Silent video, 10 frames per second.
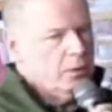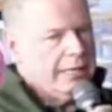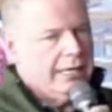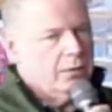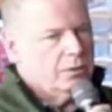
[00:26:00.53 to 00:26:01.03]

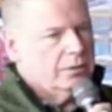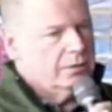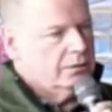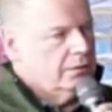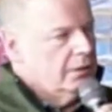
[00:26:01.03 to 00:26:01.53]
out.
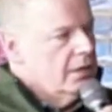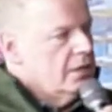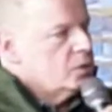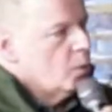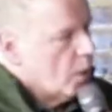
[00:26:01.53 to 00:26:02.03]

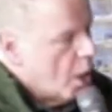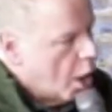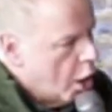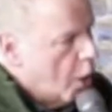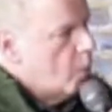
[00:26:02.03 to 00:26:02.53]
So we're
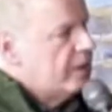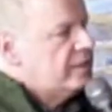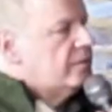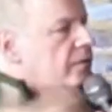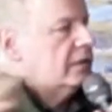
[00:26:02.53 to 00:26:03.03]
always